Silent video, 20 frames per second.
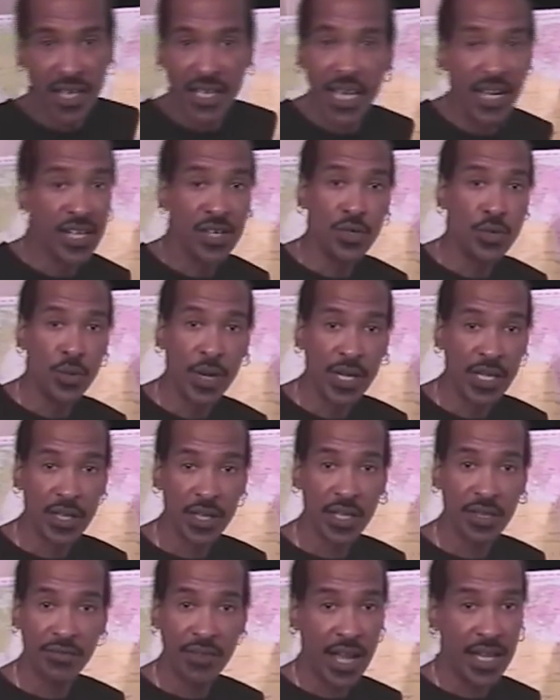They didn't do
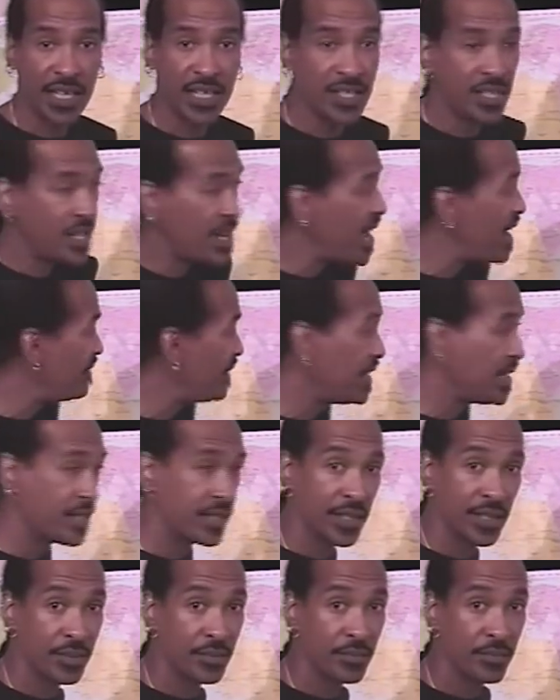anything. Vikings didn't have
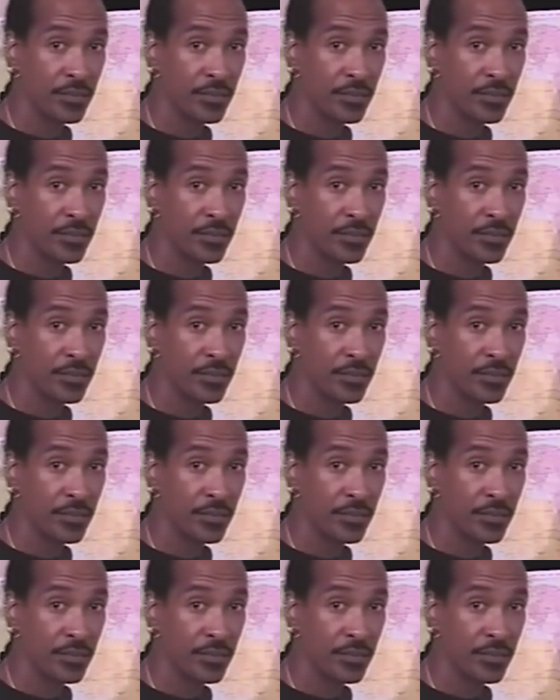anything.